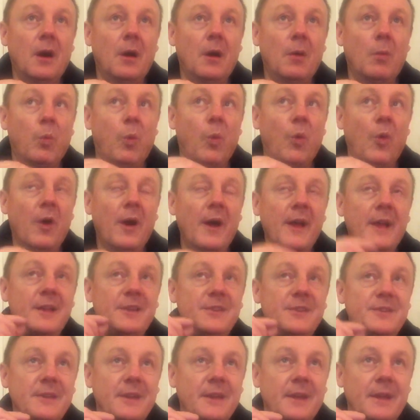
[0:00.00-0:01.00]
what
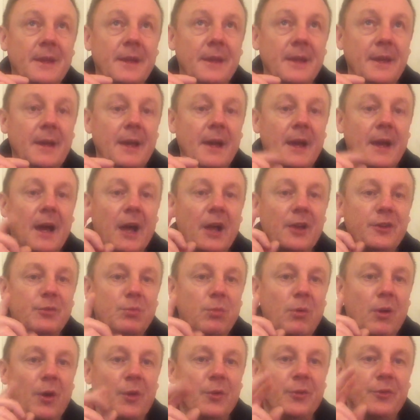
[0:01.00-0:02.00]
is it as
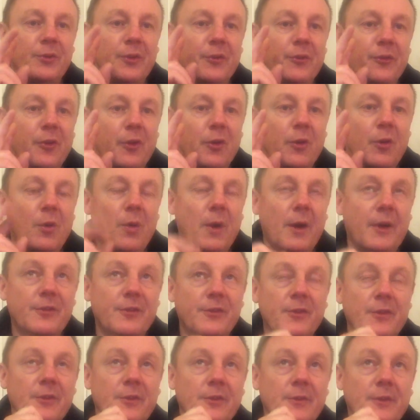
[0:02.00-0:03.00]
well? So 2
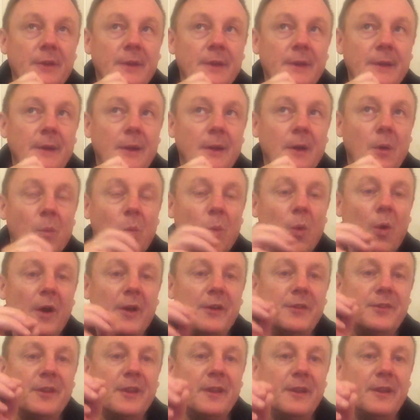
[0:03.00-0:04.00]
questions.
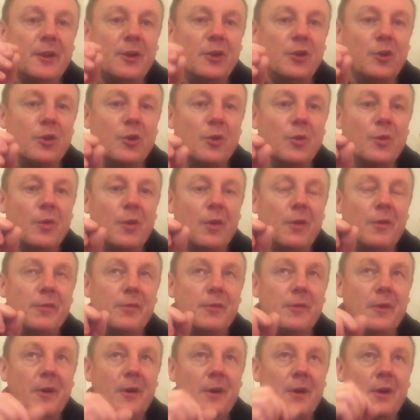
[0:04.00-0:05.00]
What is it that you can
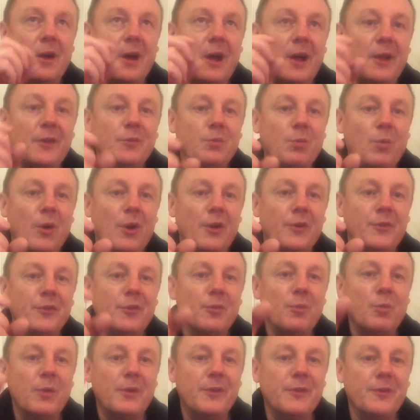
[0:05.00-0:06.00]
offer as words
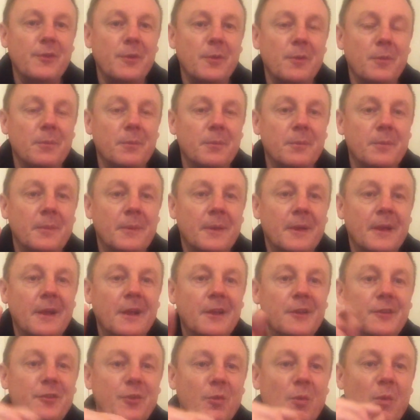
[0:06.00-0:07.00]
of wisdom
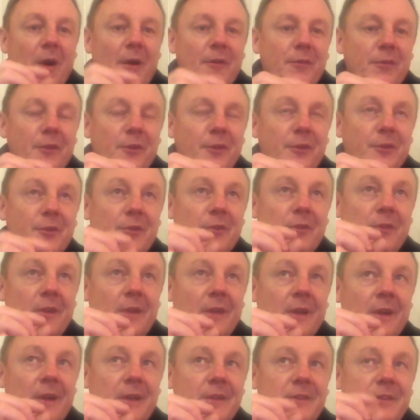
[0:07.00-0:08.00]
to others
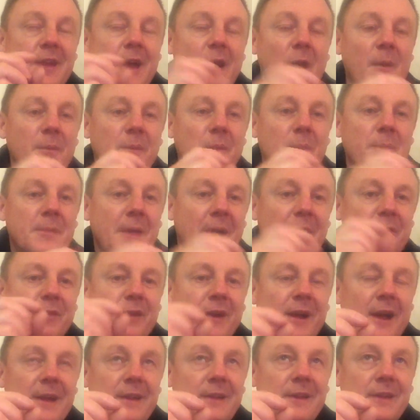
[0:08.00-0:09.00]
to help them
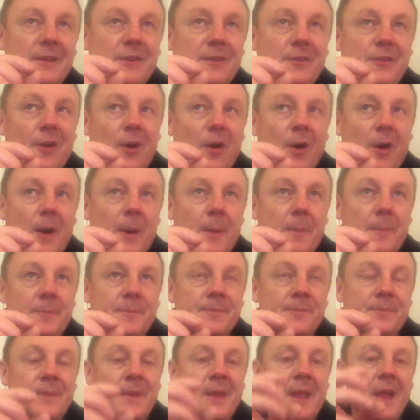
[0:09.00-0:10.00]
navigate this time?
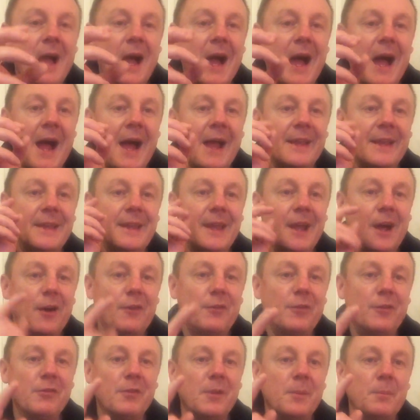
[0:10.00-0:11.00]
And the
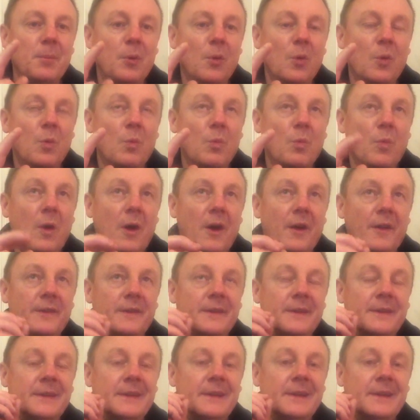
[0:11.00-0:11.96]
other important one